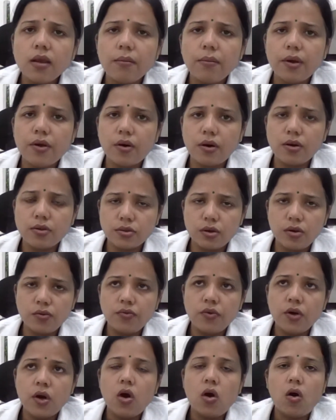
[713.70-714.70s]
because
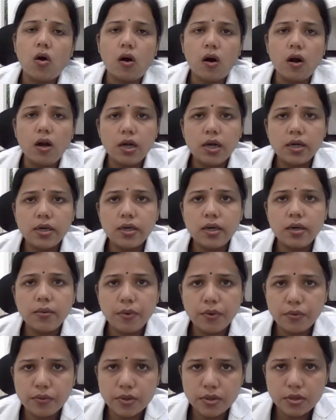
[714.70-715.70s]
of altered
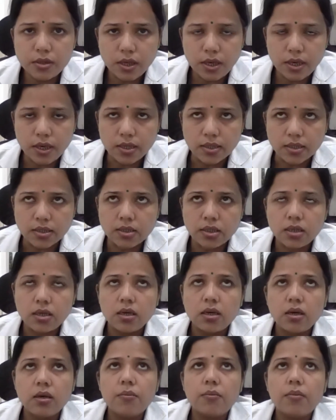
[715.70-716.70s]
immune status.
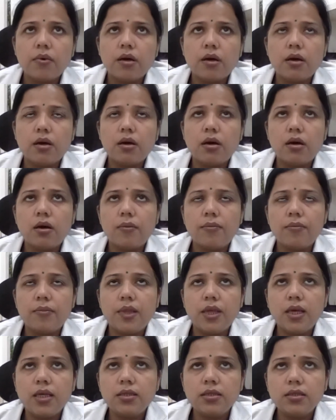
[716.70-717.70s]

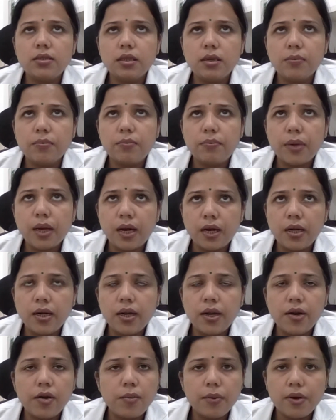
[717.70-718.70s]
These
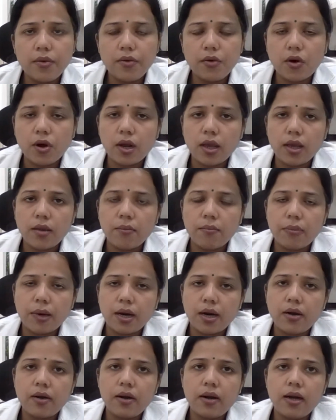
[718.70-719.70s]
endometriotic implant,